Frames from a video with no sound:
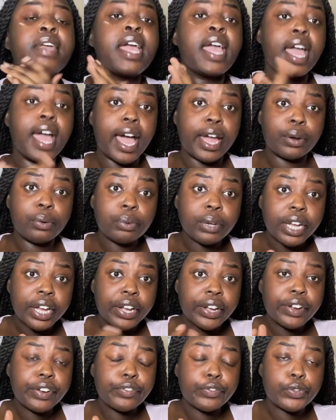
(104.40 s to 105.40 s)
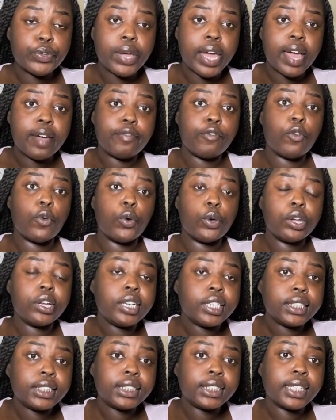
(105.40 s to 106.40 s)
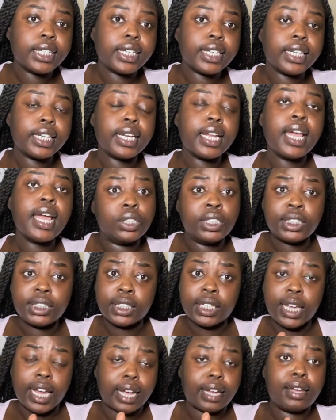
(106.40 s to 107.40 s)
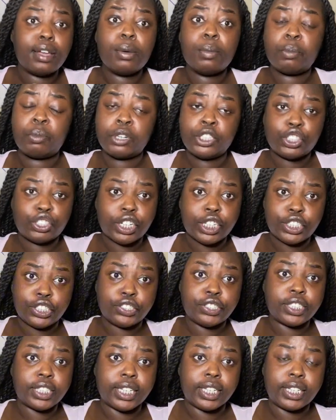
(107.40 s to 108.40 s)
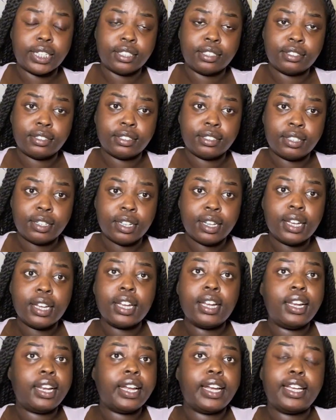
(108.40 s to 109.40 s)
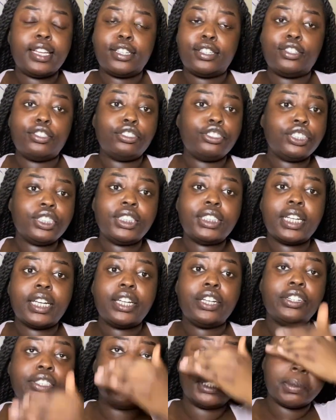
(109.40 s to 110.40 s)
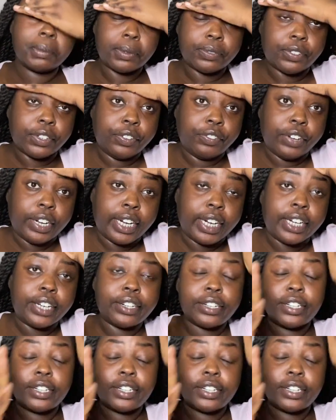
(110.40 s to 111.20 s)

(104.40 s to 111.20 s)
I don't care if you have oily skin, you need to moisturize your skin. Like, you're just setting yourself up for failure